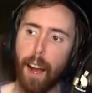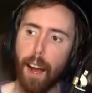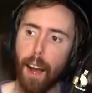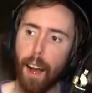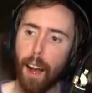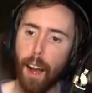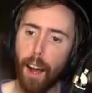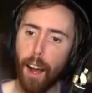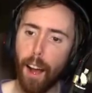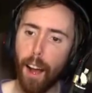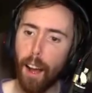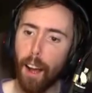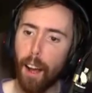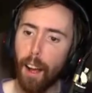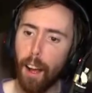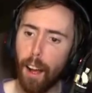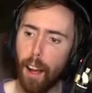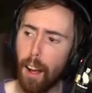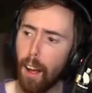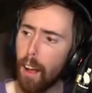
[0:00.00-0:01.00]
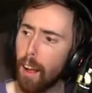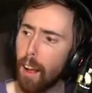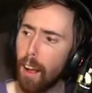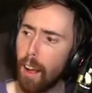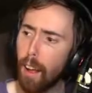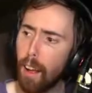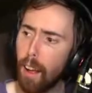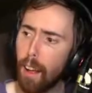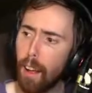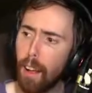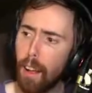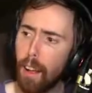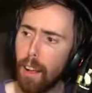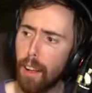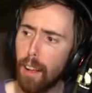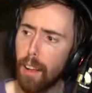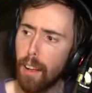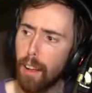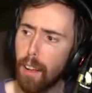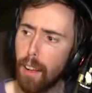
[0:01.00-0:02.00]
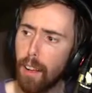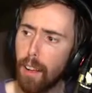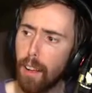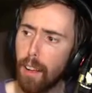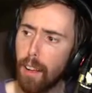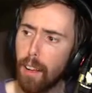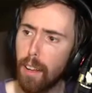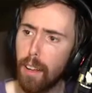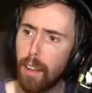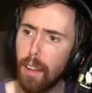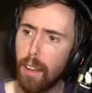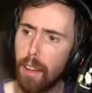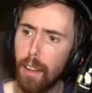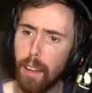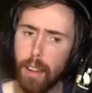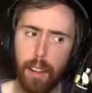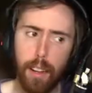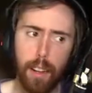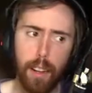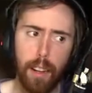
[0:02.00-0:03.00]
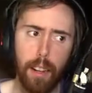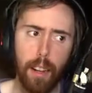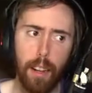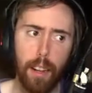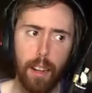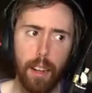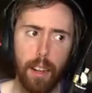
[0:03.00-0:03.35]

Nothing is said.